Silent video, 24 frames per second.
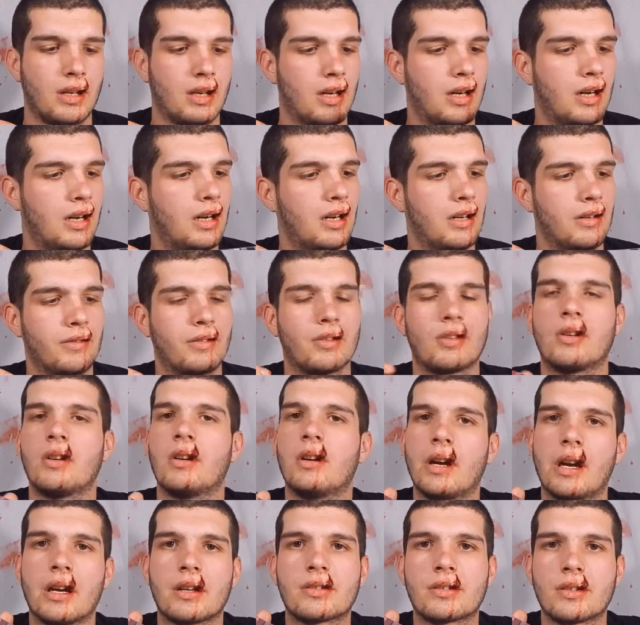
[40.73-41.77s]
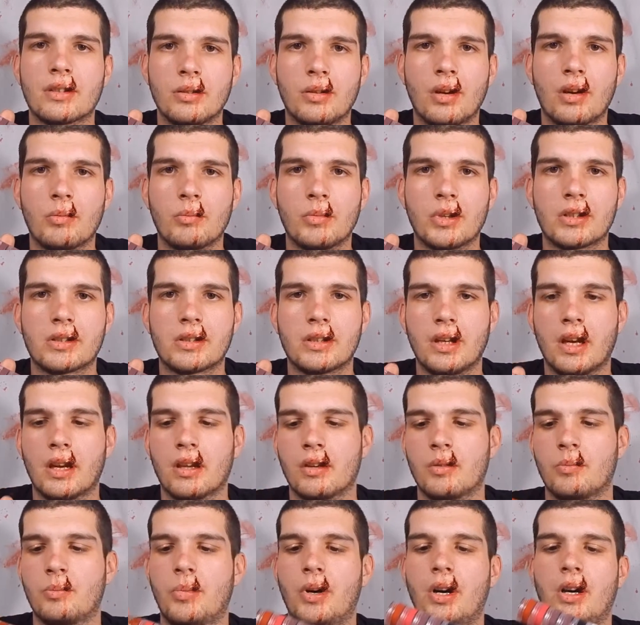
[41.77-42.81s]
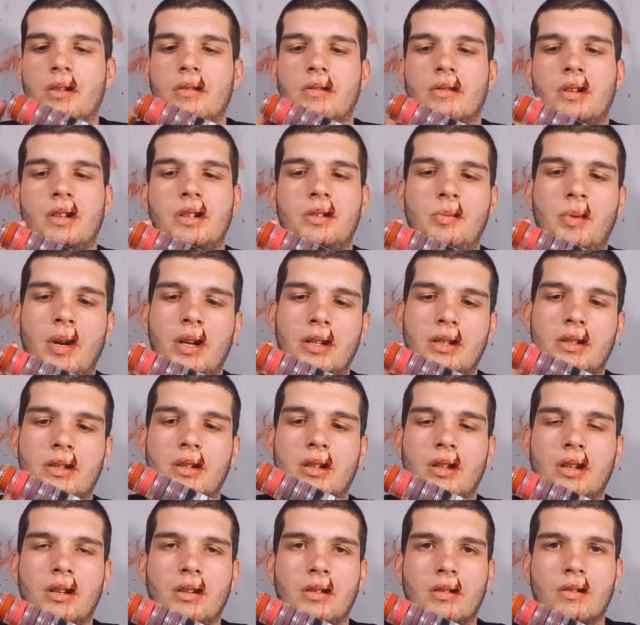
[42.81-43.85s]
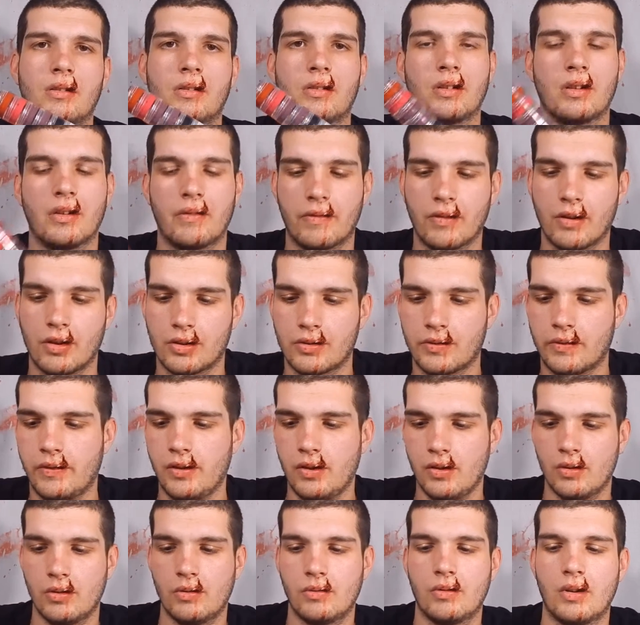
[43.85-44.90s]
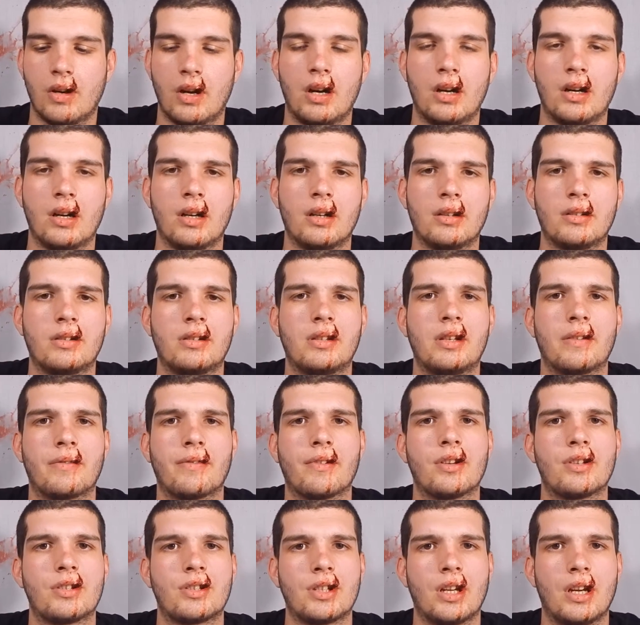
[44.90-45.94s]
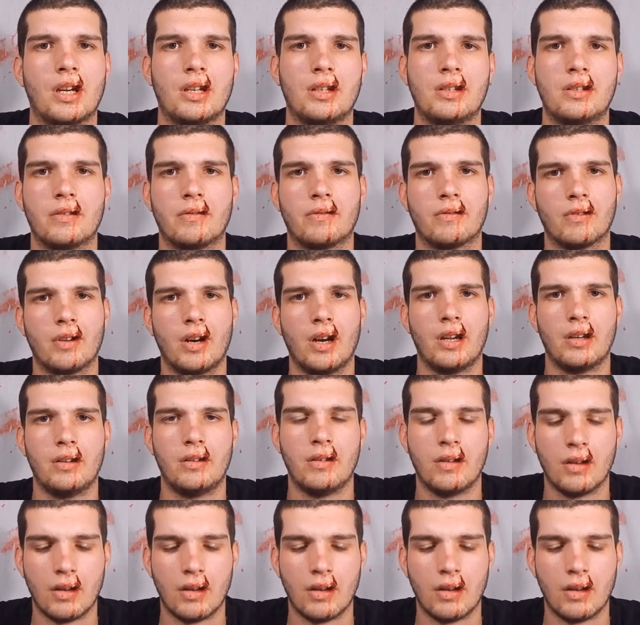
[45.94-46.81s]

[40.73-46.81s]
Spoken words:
they're all actually all mixed together, but it's basically the first few different shades of red